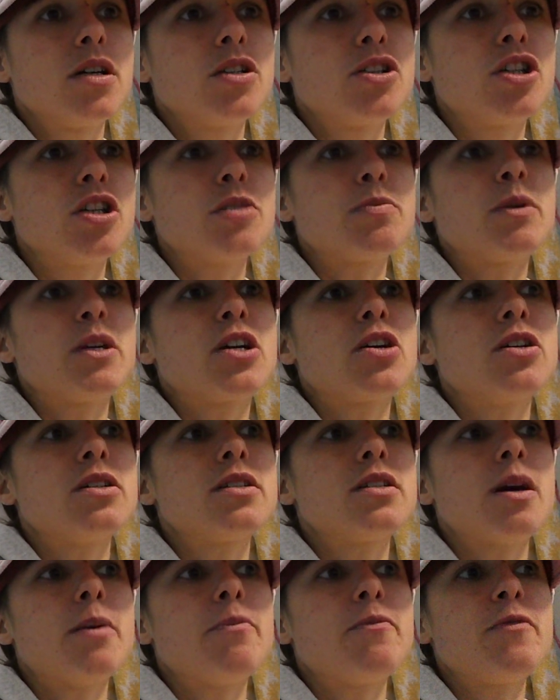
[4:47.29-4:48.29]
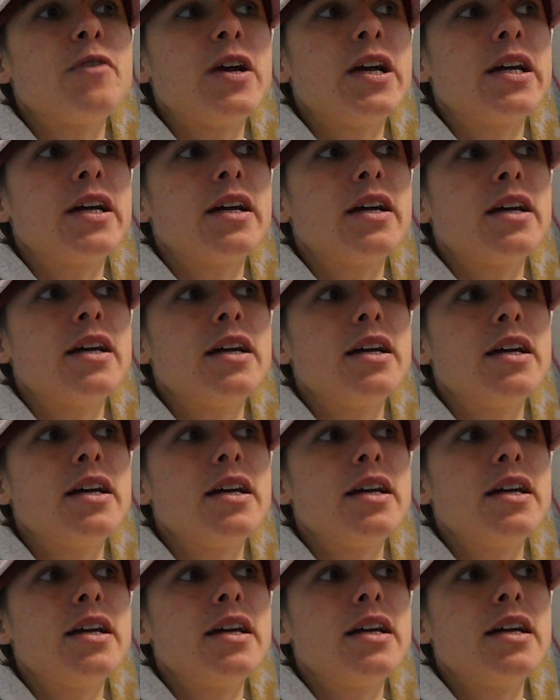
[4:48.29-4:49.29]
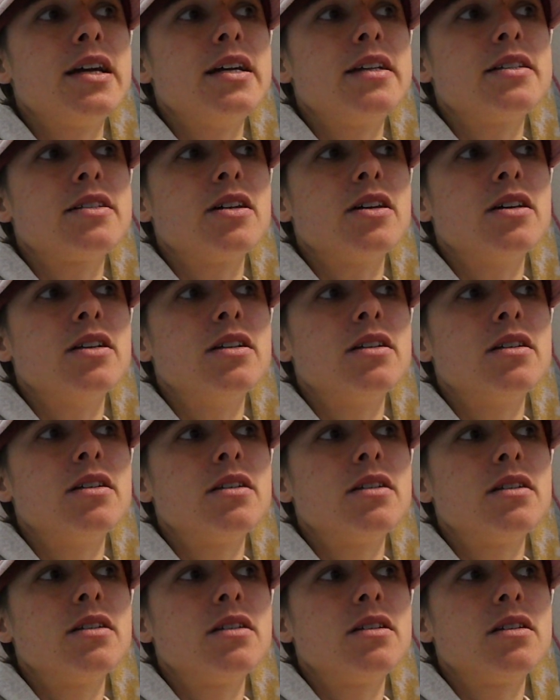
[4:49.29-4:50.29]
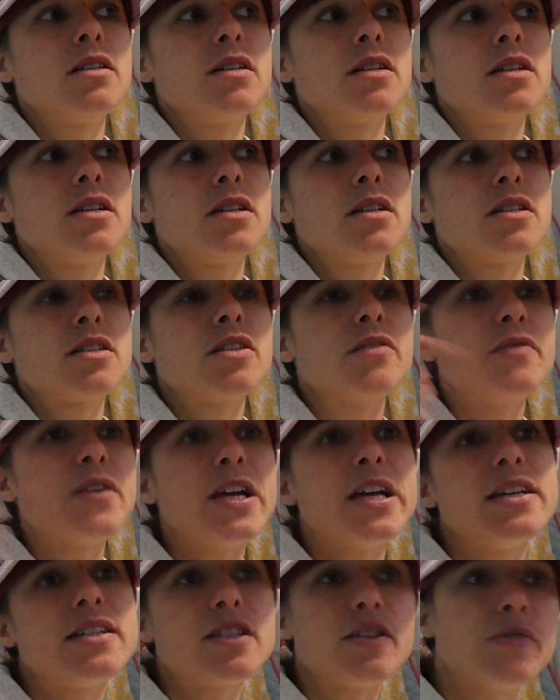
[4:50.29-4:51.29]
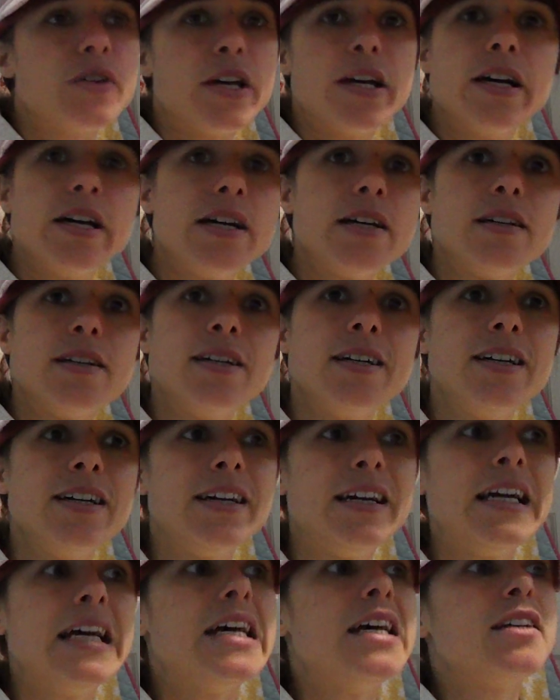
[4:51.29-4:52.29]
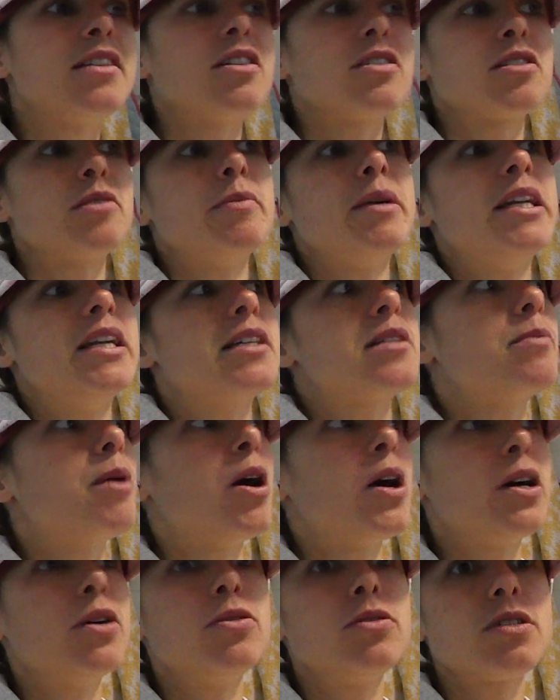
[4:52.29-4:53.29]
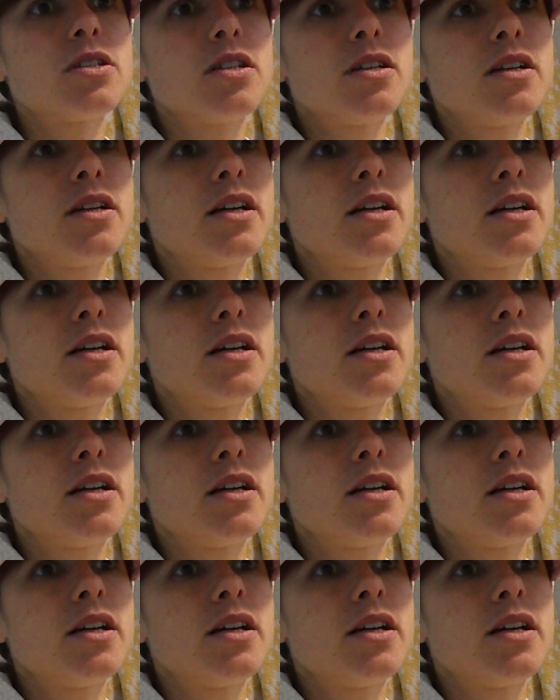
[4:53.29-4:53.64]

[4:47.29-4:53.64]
just because something isn't severe, doesn't mean it's mild.